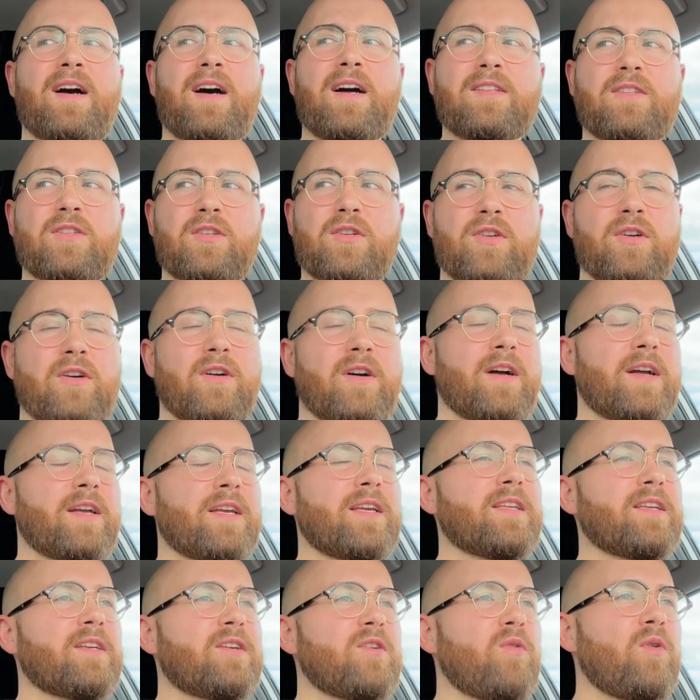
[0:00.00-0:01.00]
I don't know. I
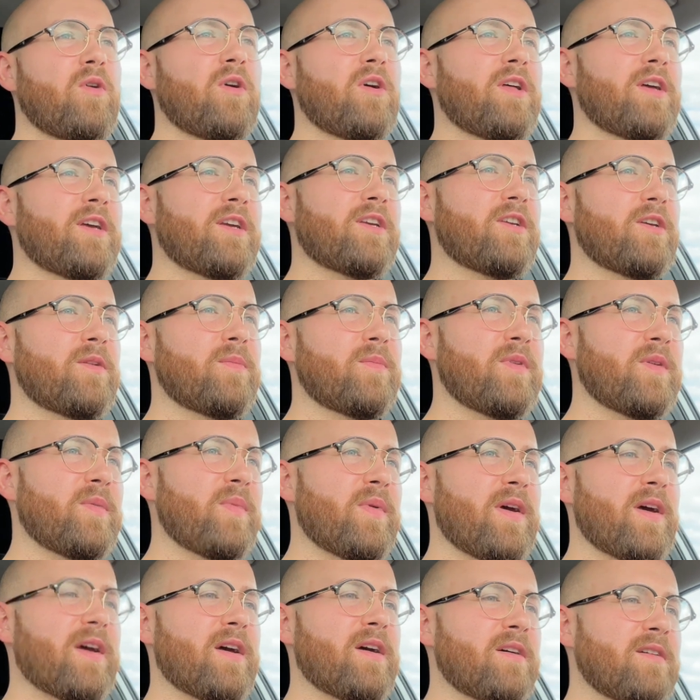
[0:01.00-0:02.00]
think the quality could be
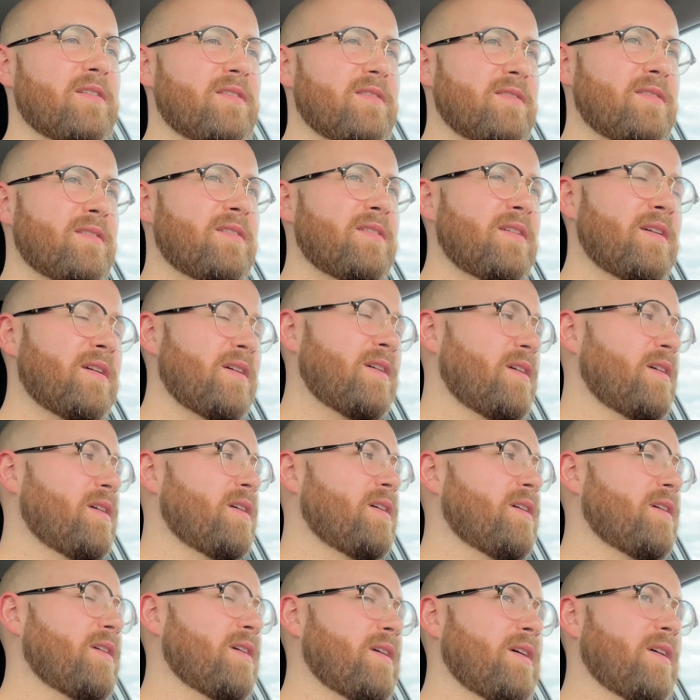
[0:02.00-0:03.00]
better.
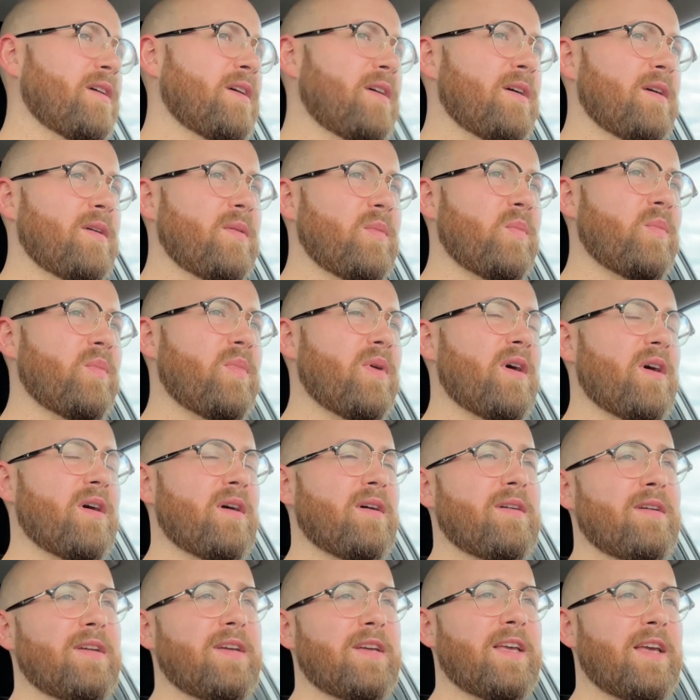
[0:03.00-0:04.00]

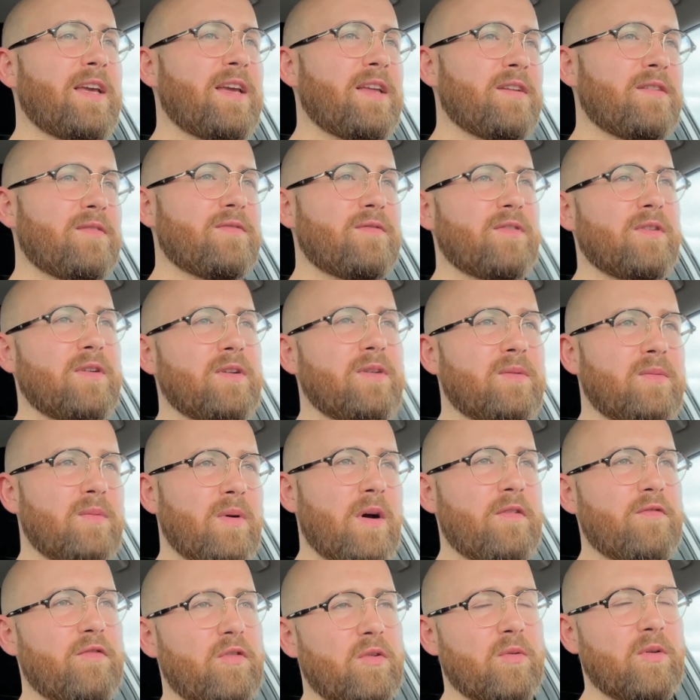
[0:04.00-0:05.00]
But again, for
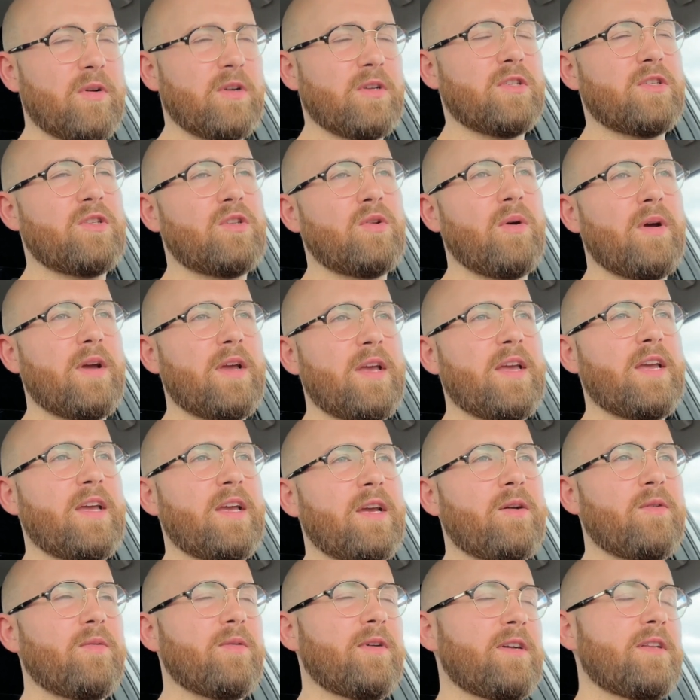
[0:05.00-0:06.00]
whatever it was,
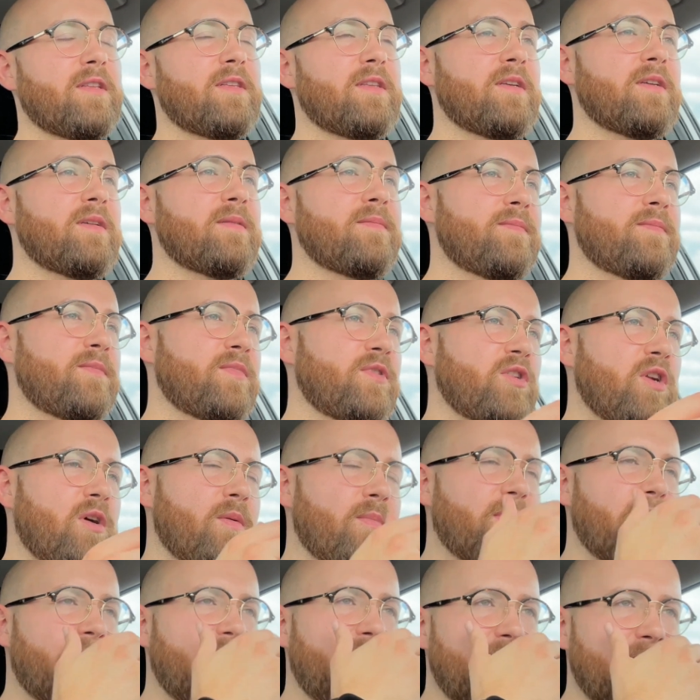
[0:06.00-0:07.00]
28 quid, it's
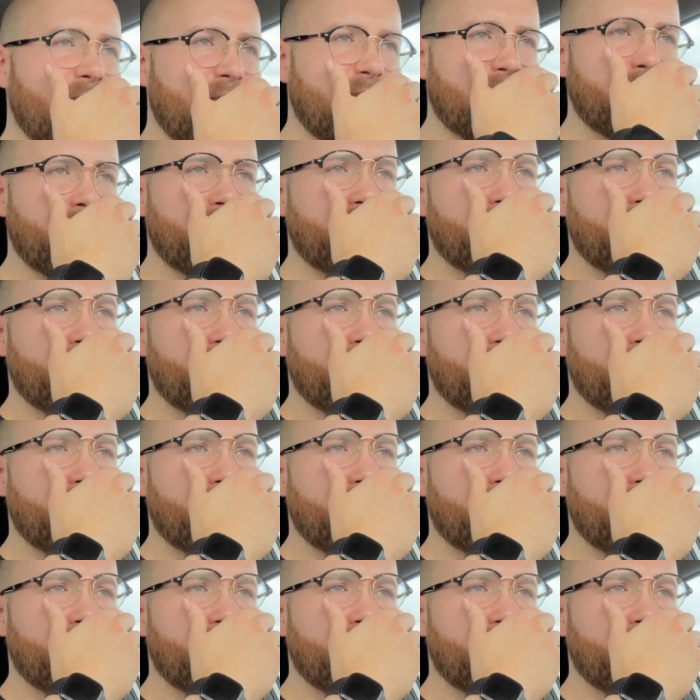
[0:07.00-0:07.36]
not bad.